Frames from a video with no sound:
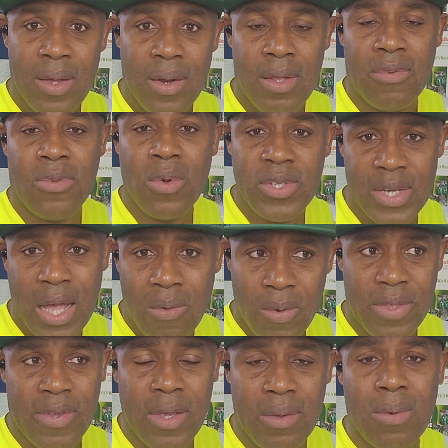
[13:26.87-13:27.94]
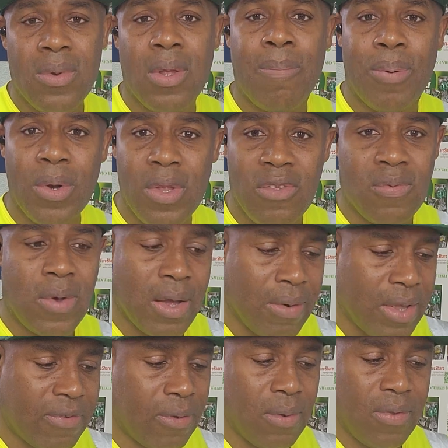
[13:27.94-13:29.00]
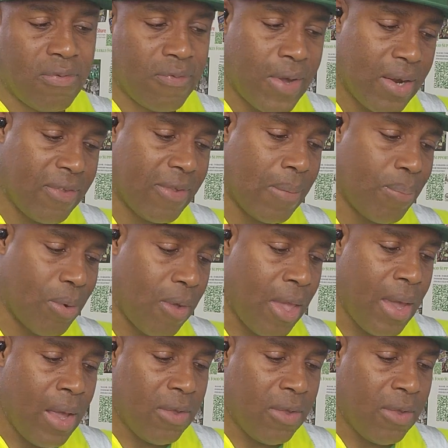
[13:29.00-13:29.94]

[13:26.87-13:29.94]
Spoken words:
The social will take you, the police will arrest you. It's very simple.